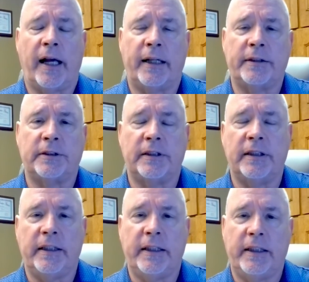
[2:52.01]
as
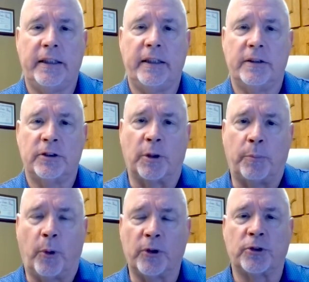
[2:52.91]
the
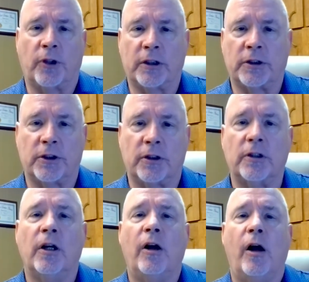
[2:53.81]
support structure